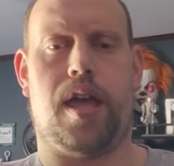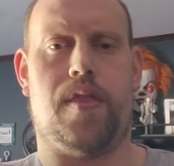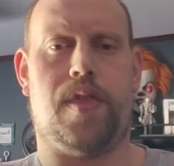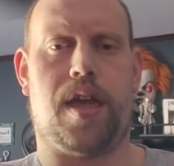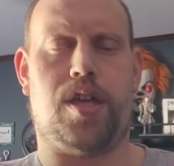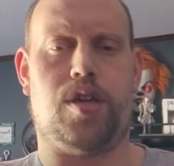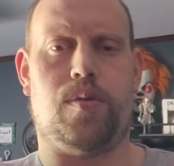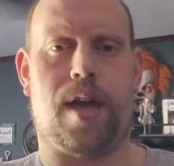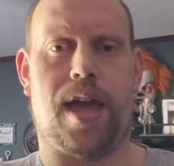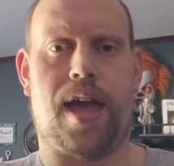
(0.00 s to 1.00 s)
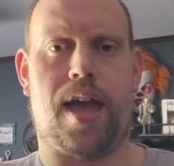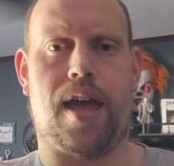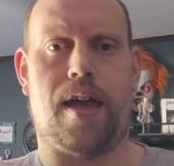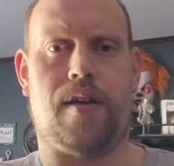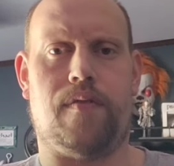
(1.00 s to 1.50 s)
And then you
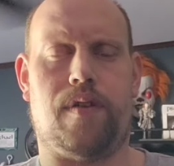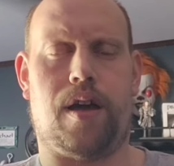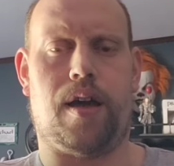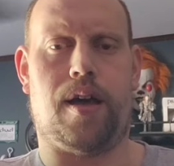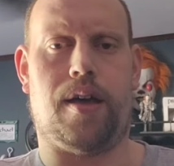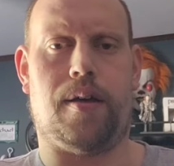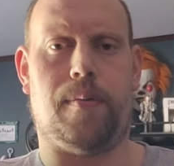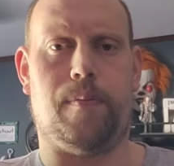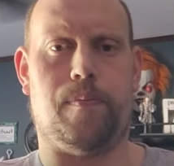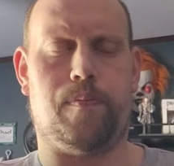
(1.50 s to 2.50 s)
have the